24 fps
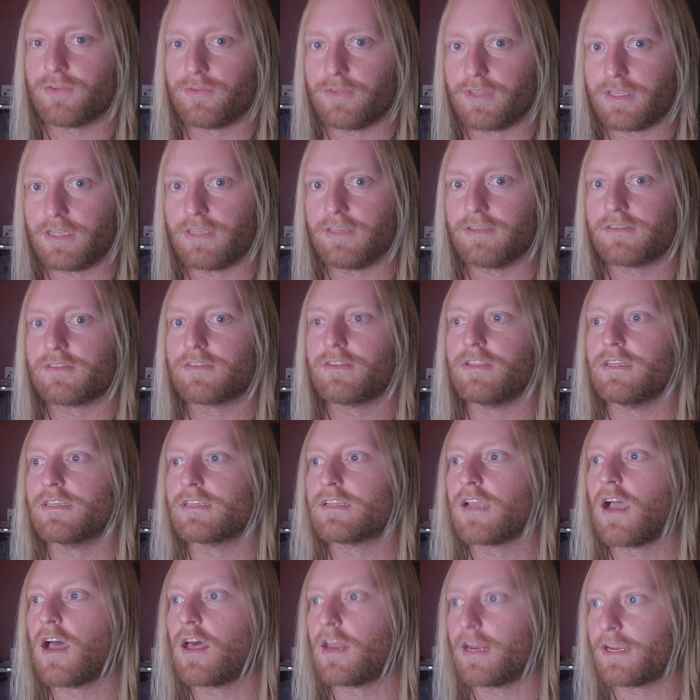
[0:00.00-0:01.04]
these
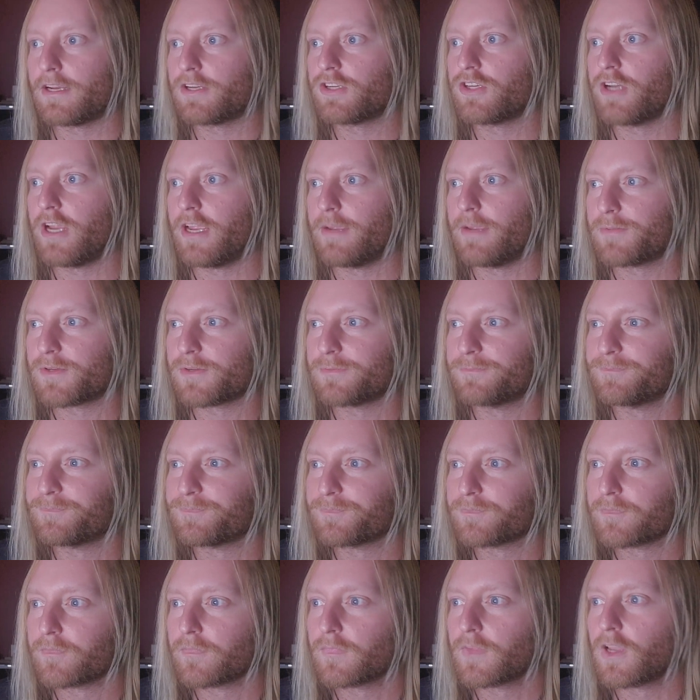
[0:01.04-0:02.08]
conic shapes
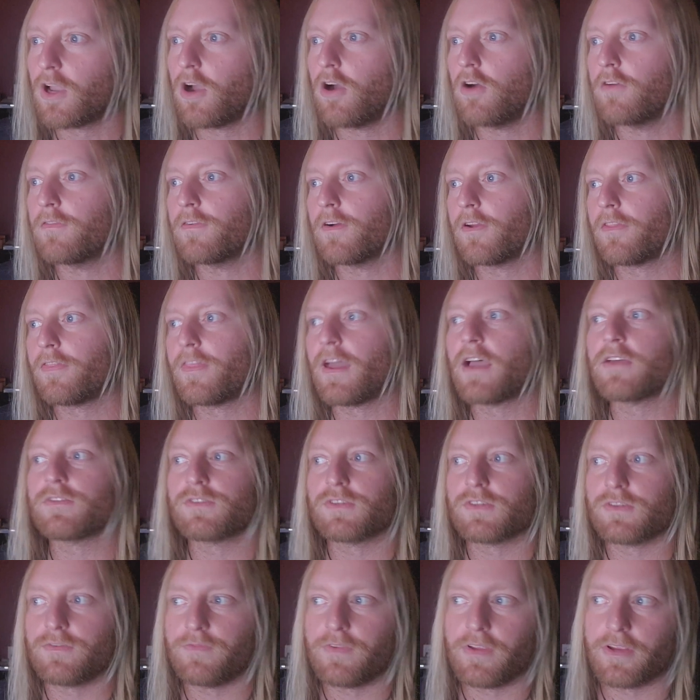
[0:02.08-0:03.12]
over
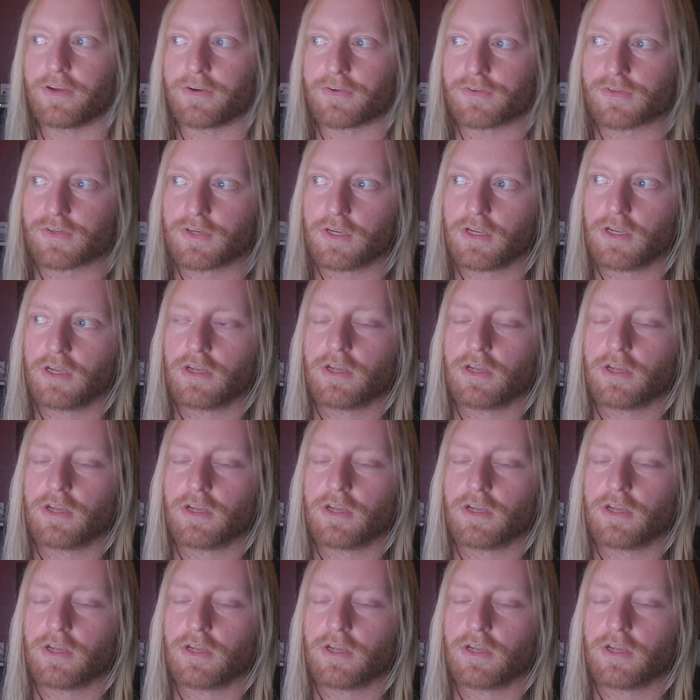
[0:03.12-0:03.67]
thousands of years.